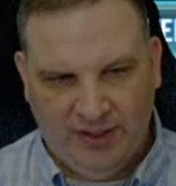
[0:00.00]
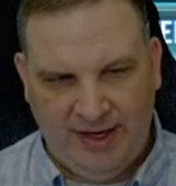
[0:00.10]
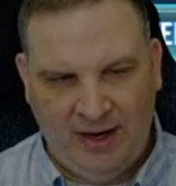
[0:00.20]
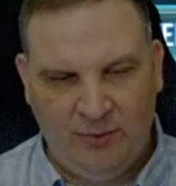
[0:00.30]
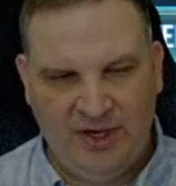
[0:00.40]

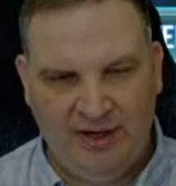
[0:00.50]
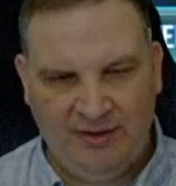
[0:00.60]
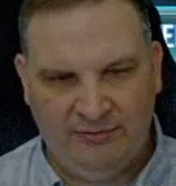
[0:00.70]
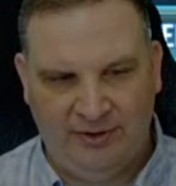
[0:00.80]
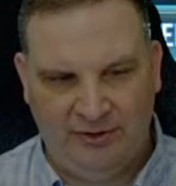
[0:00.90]
Now we
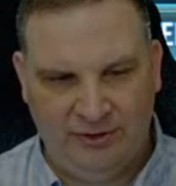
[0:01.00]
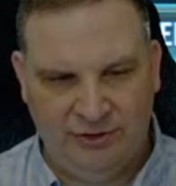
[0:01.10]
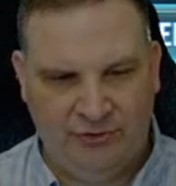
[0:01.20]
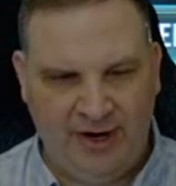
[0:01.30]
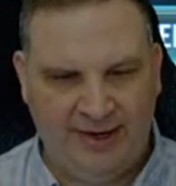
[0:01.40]
have the
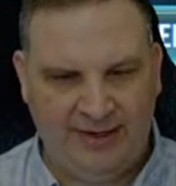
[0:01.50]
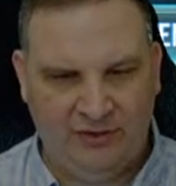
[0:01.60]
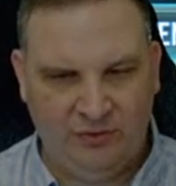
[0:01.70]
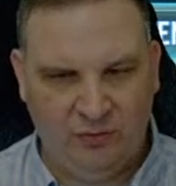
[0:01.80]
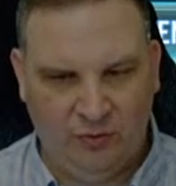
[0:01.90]

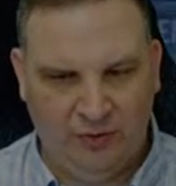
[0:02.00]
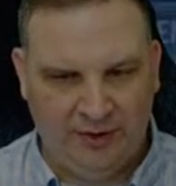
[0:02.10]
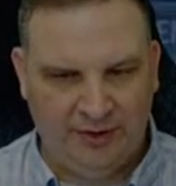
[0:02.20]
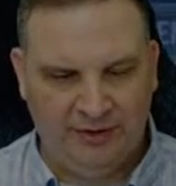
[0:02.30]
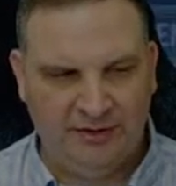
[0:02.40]
Dragon
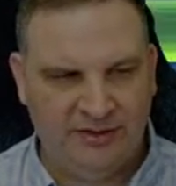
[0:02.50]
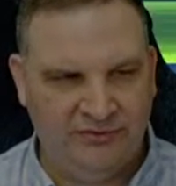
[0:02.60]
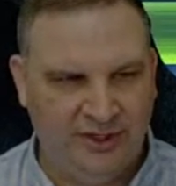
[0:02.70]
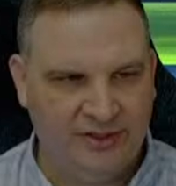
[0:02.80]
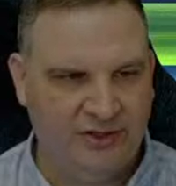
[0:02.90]
Warrior to
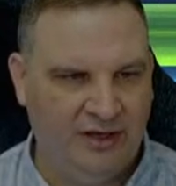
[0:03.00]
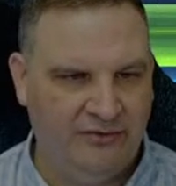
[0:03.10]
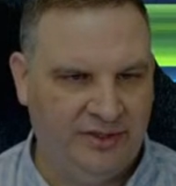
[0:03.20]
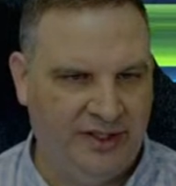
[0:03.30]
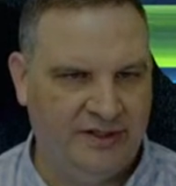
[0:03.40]
face
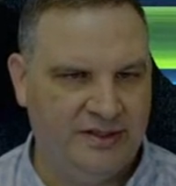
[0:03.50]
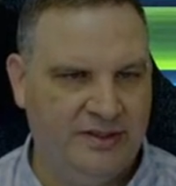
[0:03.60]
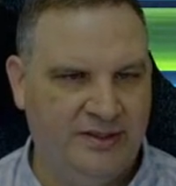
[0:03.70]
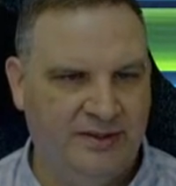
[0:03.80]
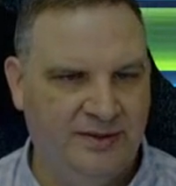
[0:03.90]
off against.